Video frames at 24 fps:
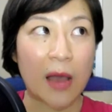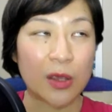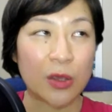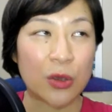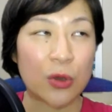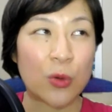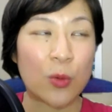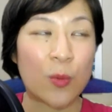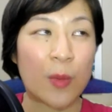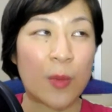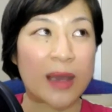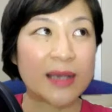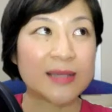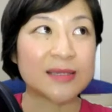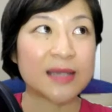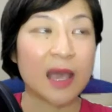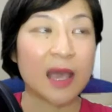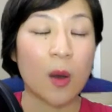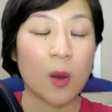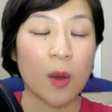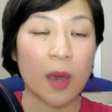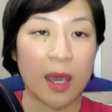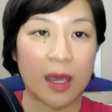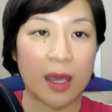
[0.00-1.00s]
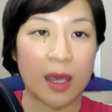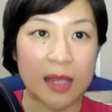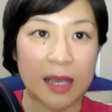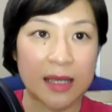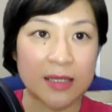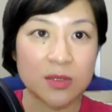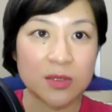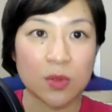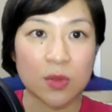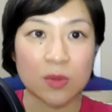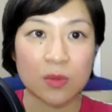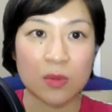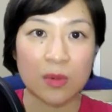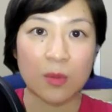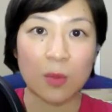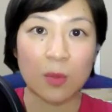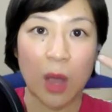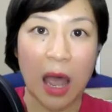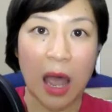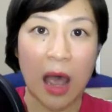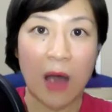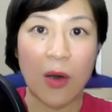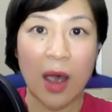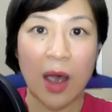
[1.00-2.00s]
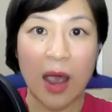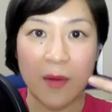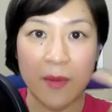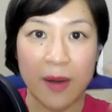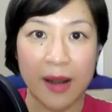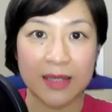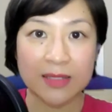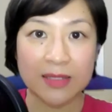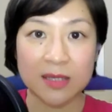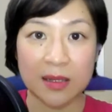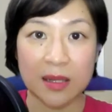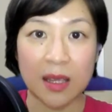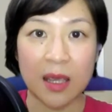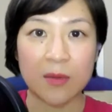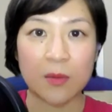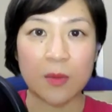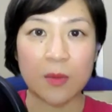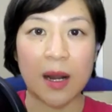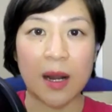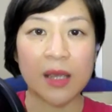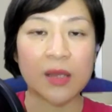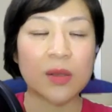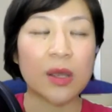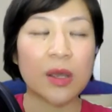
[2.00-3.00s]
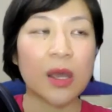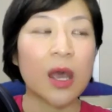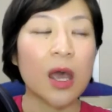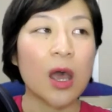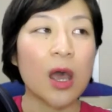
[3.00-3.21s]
you might say, okay, that's how I resonate, right?